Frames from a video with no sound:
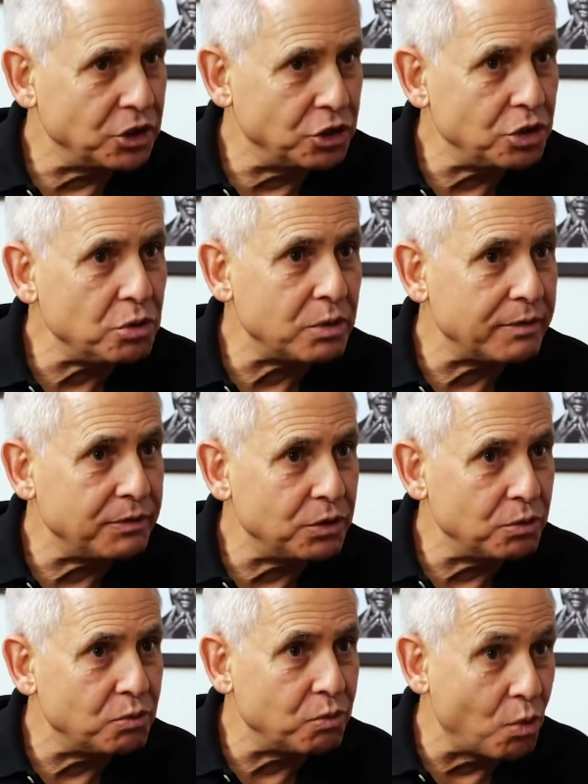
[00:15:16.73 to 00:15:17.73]
to do if
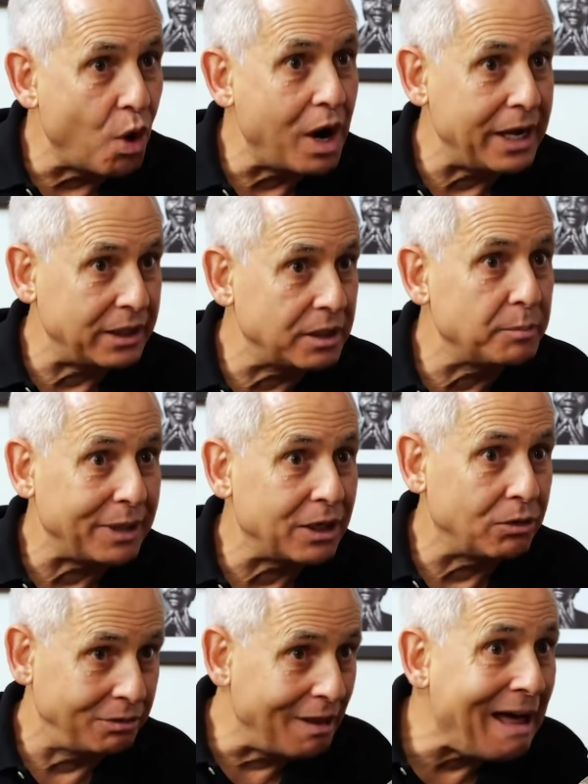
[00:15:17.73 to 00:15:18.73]
you want a
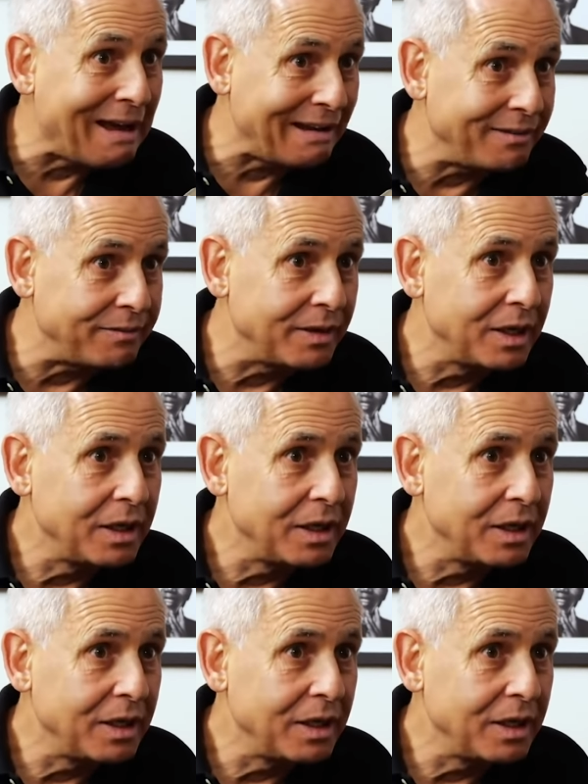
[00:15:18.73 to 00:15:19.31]
better life